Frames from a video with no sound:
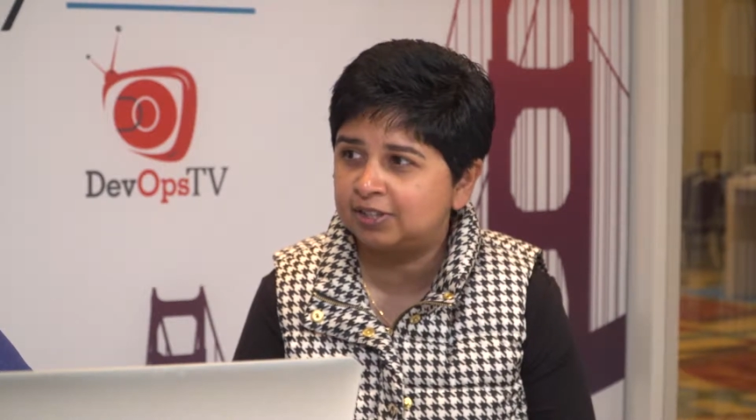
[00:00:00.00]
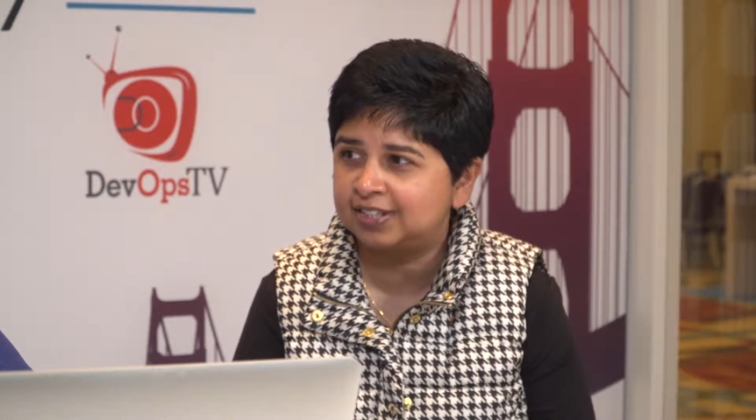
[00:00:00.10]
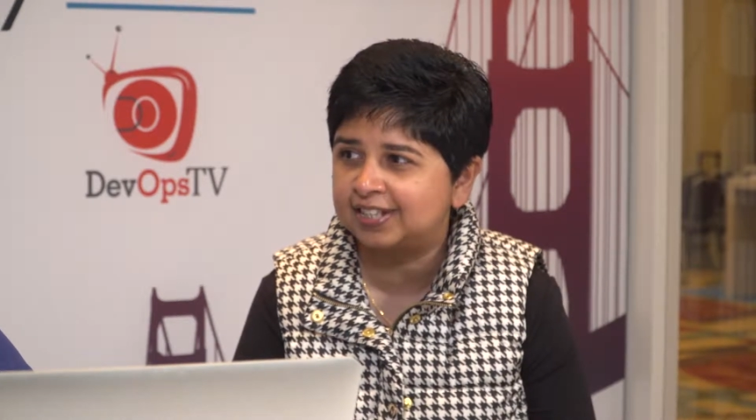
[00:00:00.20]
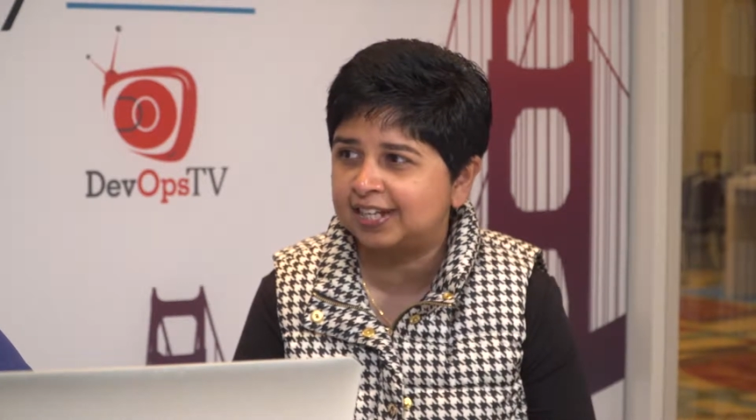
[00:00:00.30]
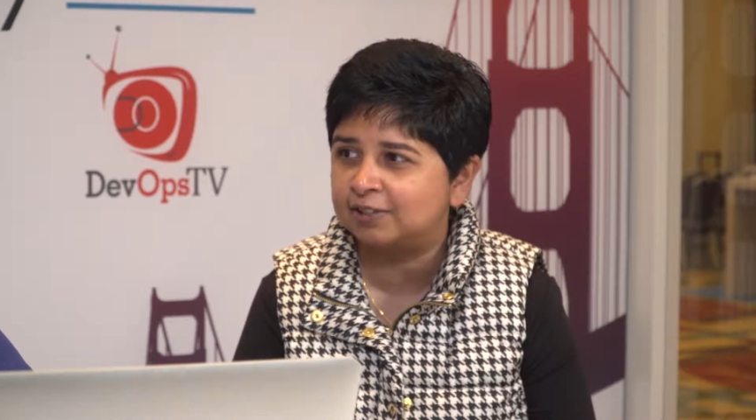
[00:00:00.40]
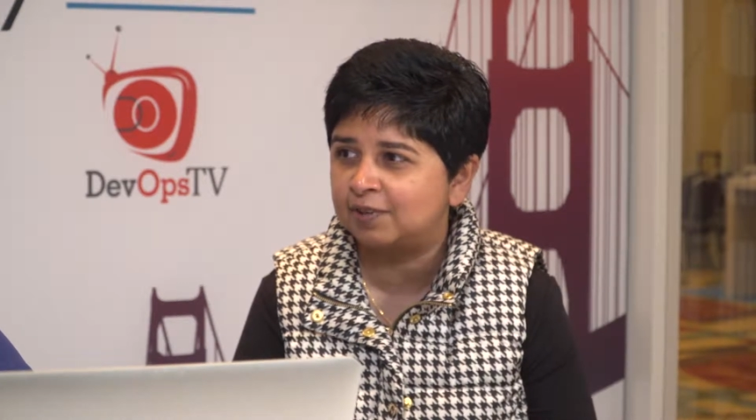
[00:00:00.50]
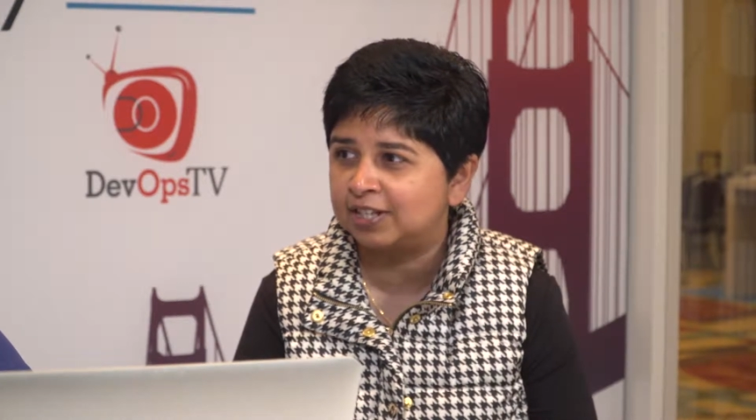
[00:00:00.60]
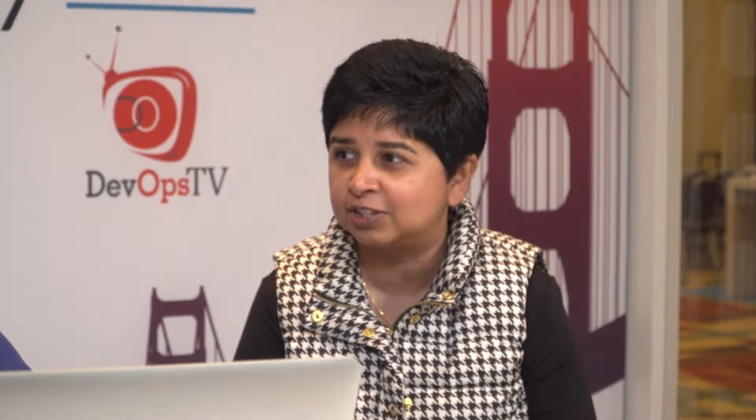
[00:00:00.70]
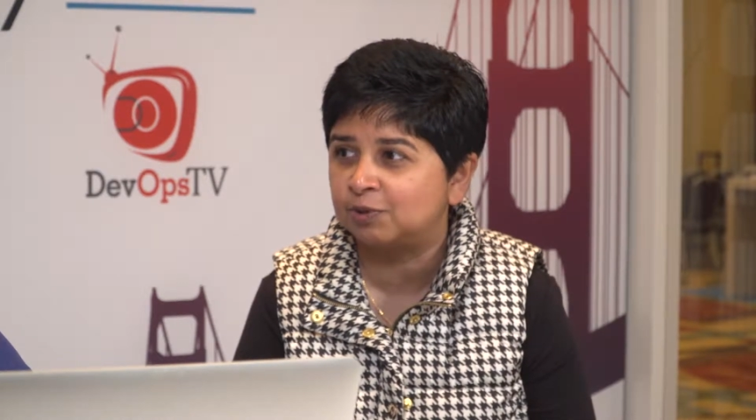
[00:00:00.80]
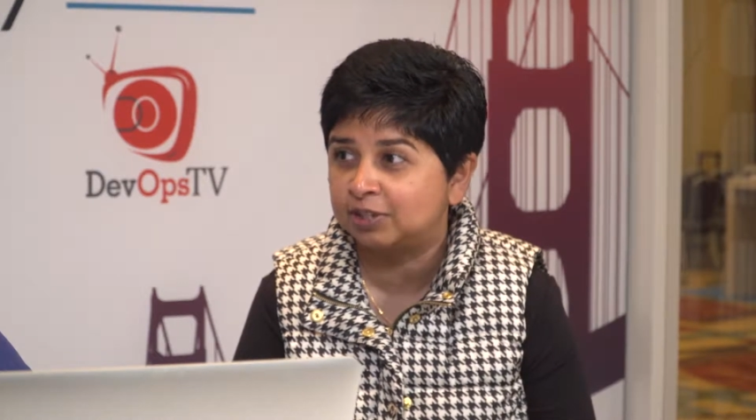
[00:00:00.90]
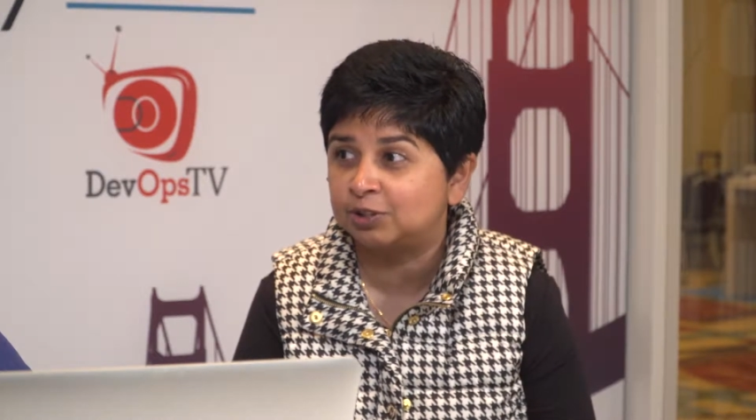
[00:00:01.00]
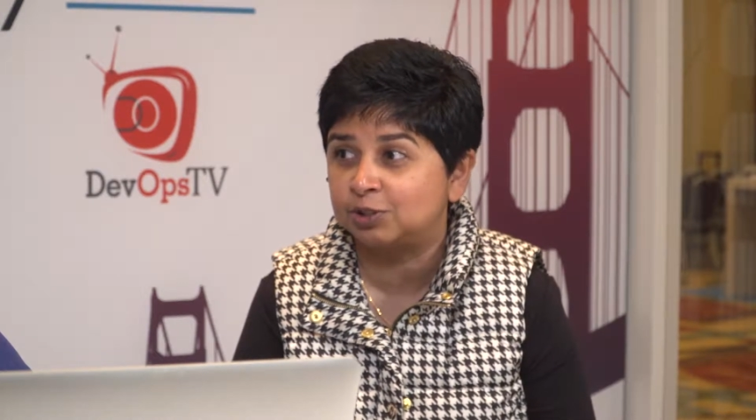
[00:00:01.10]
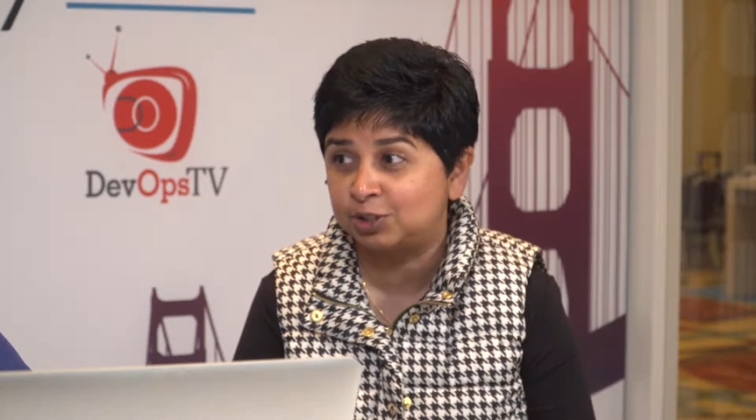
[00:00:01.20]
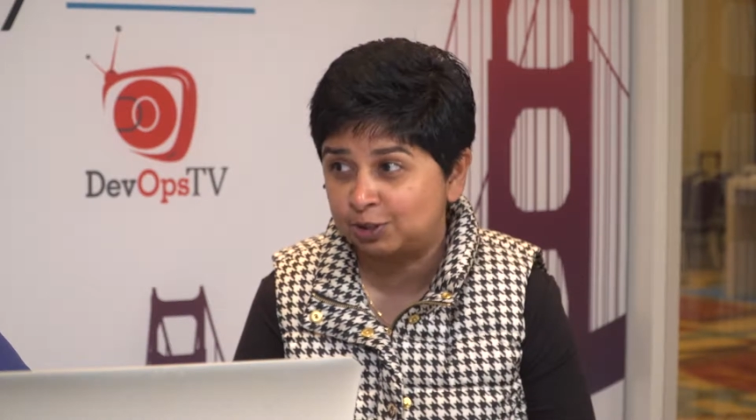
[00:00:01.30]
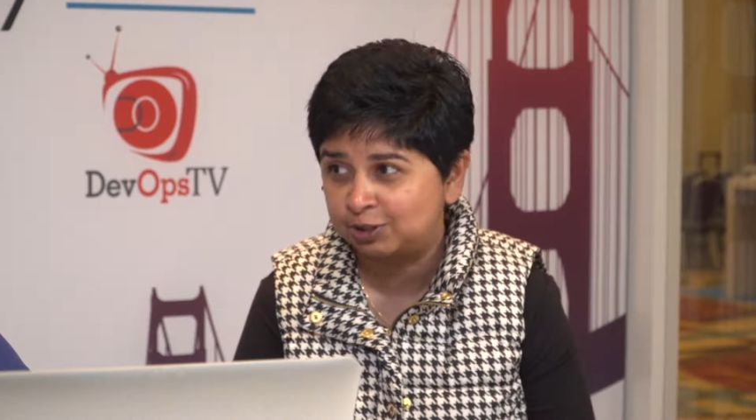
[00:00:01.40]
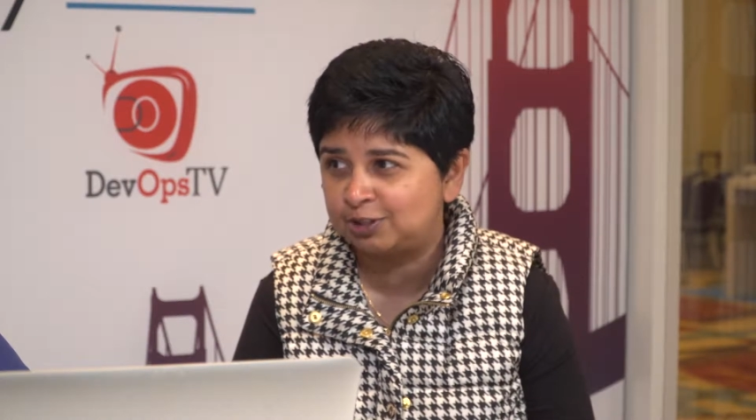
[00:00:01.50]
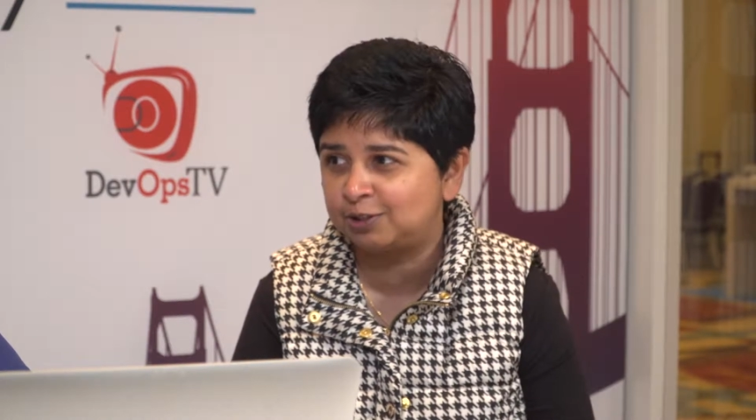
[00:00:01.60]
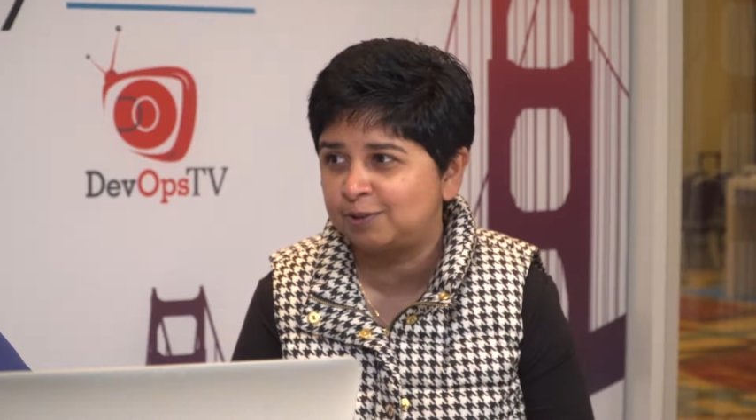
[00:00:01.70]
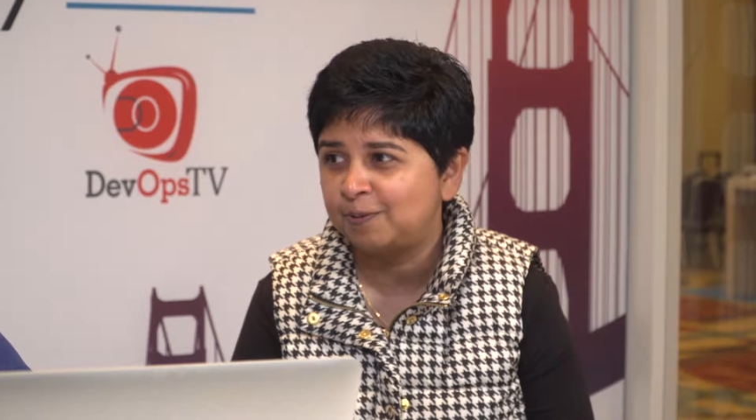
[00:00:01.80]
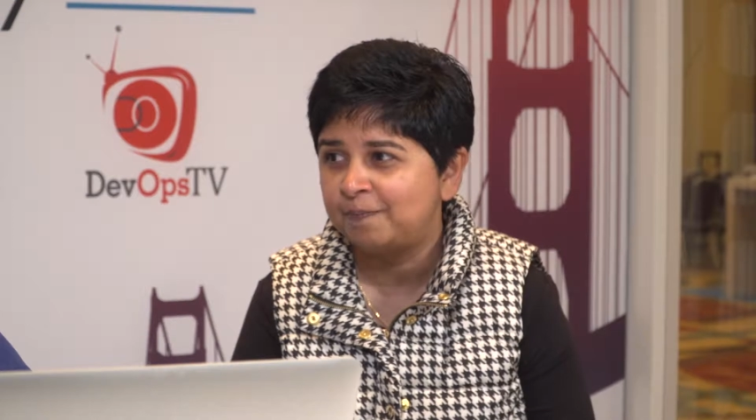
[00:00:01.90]
The second one is what you should
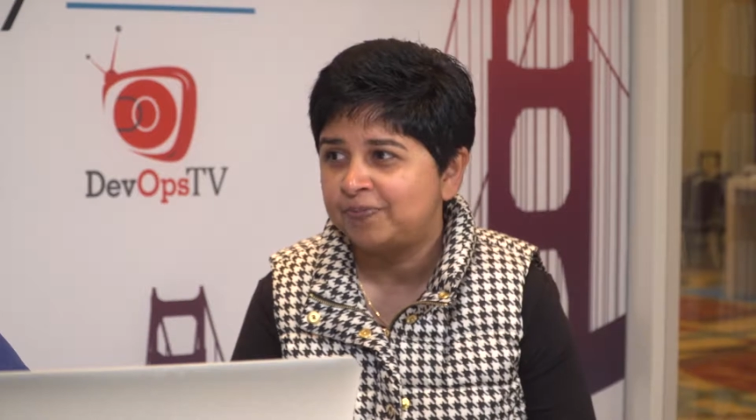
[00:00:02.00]
do.